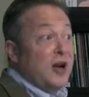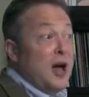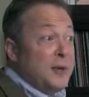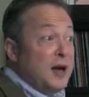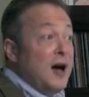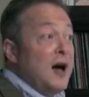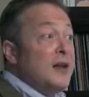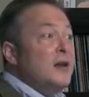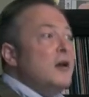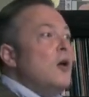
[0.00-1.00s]
Comic
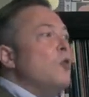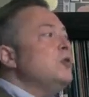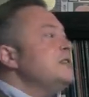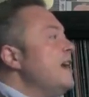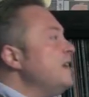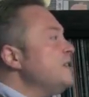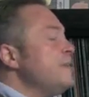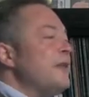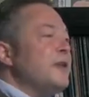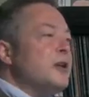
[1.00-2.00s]
Con, will tell us
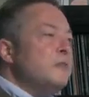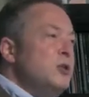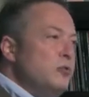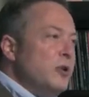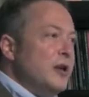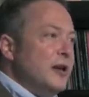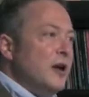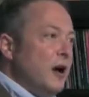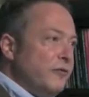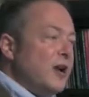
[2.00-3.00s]
about the community
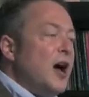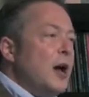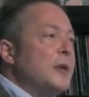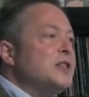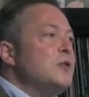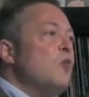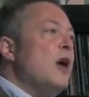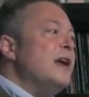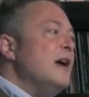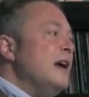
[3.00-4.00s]
of comics and
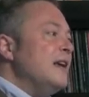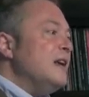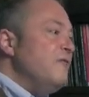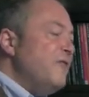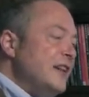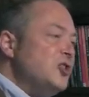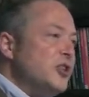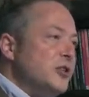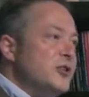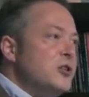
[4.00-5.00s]
why
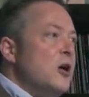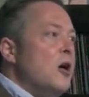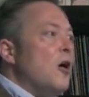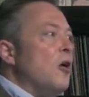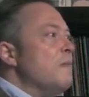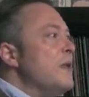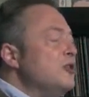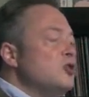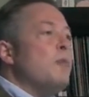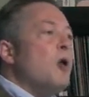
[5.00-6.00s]
conventions are a
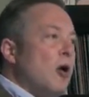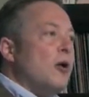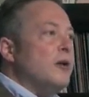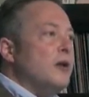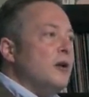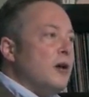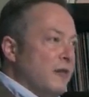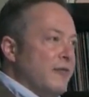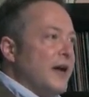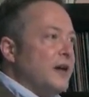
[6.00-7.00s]
major part of
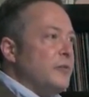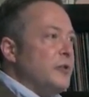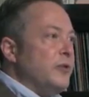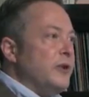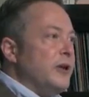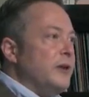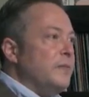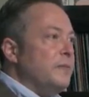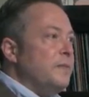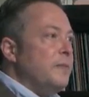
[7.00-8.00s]
that community.
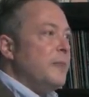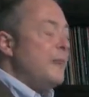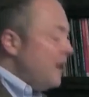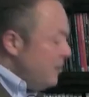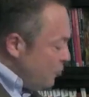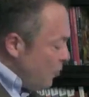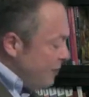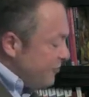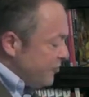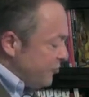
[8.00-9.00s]

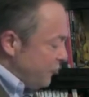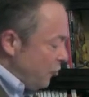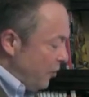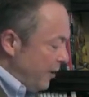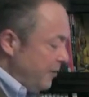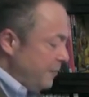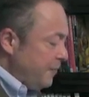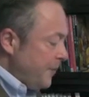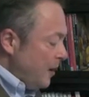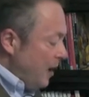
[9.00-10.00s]
Throughout this story,
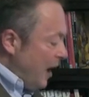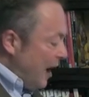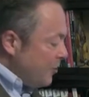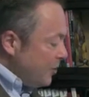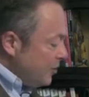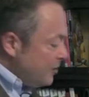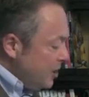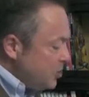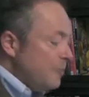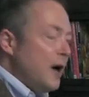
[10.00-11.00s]
I'm going to
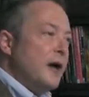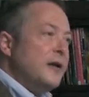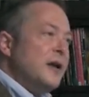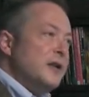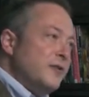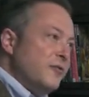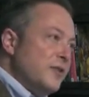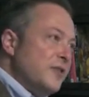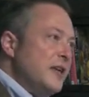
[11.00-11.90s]
touch upon different